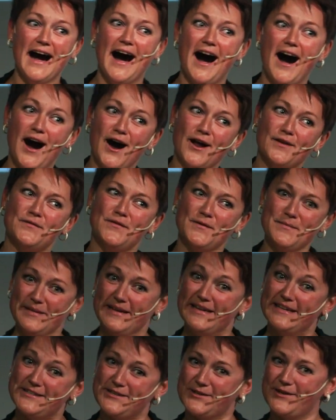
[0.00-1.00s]
hard for
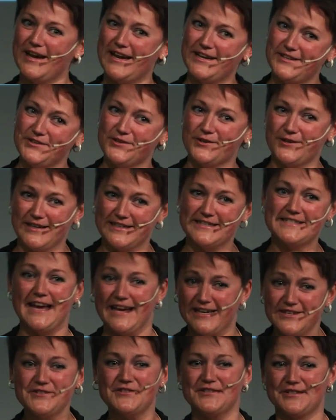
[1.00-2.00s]
me to get your
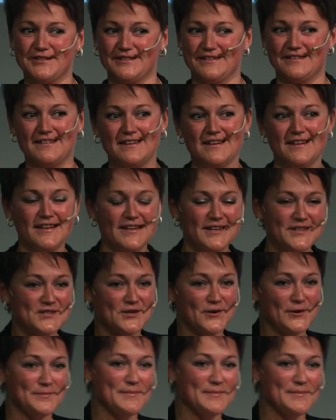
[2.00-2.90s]
attention. So